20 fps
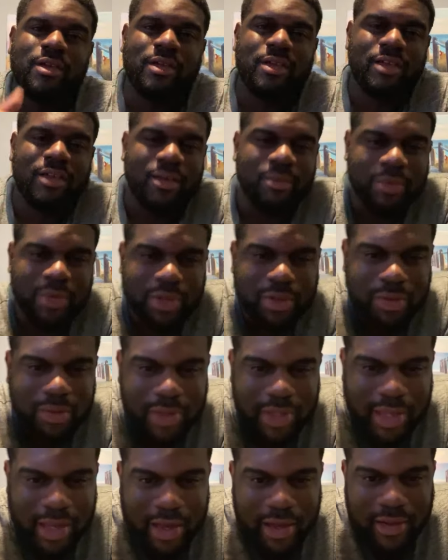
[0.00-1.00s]
I'm cool
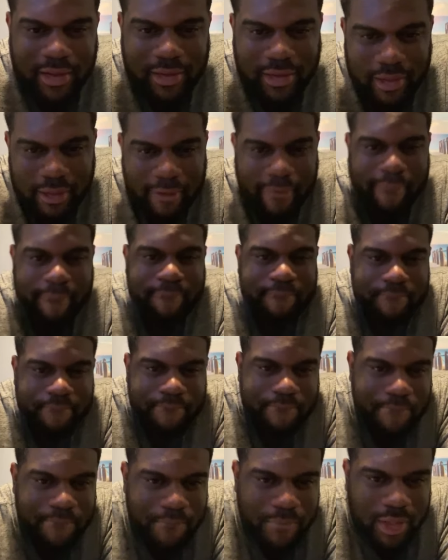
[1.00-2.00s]
with that.
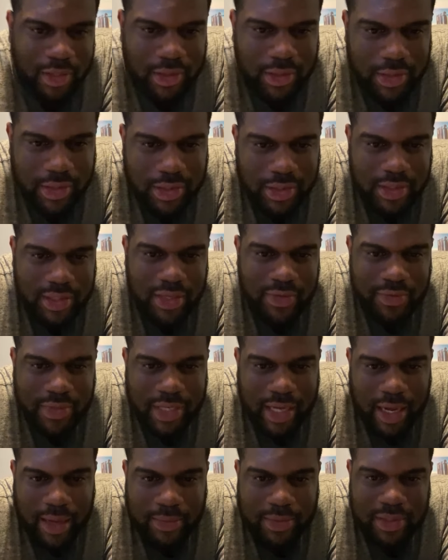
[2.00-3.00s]
Steve
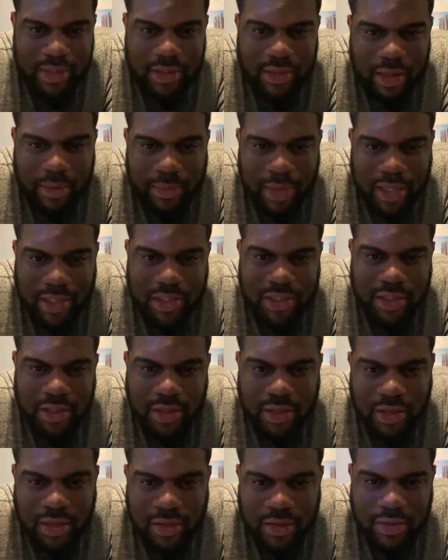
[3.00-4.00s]
Thompson, I'm not
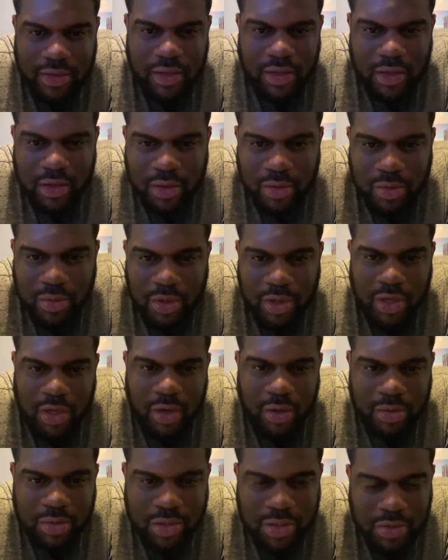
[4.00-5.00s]
sure who to
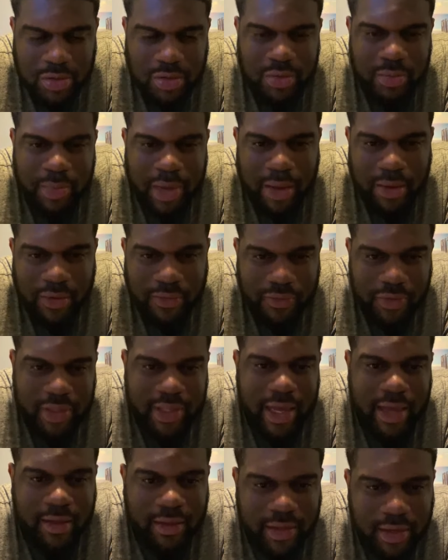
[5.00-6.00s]
go to. Maybe
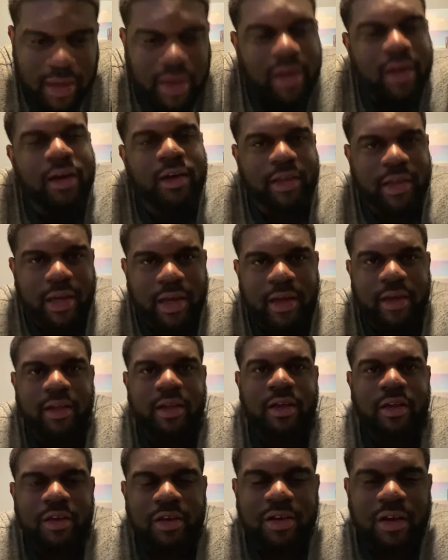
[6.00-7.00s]
Fidelity. Oh yeah.
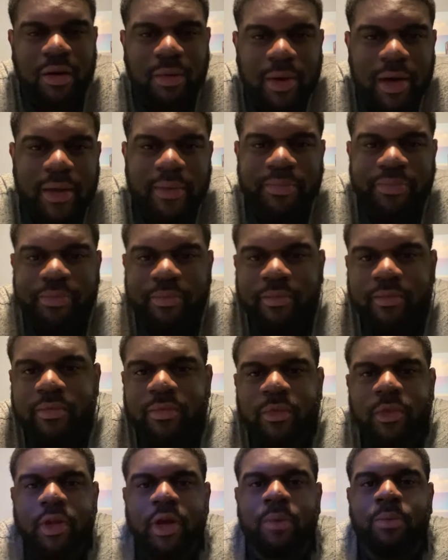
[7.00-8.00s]
You know what?
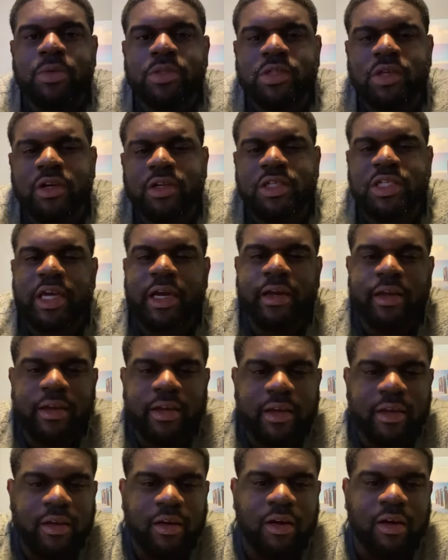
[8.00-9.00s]
I'm gonna start checking
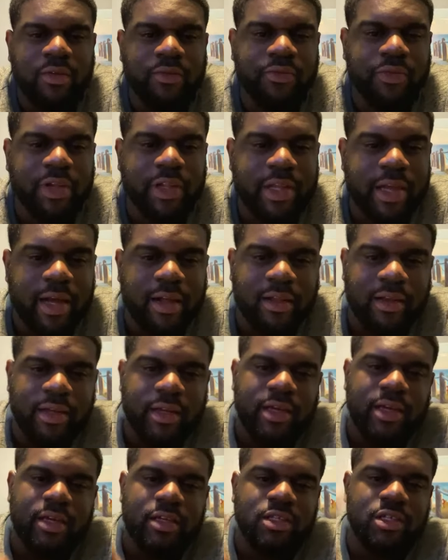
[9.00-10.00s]
in on
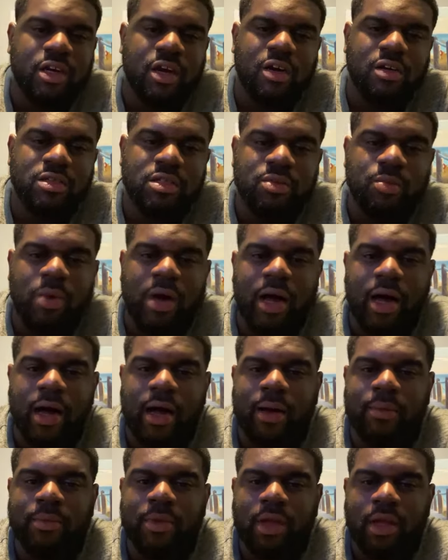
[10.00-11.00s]
Fidelity, Charles
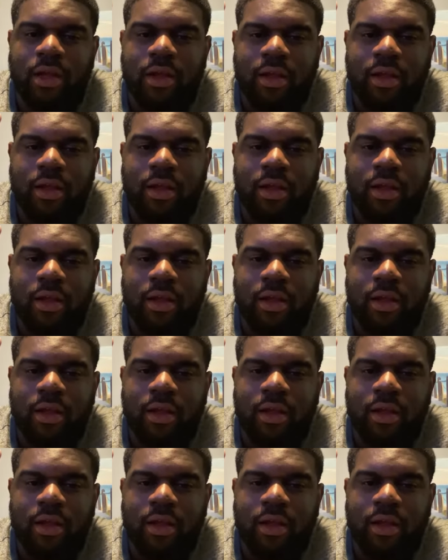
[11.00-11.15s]
Schwab.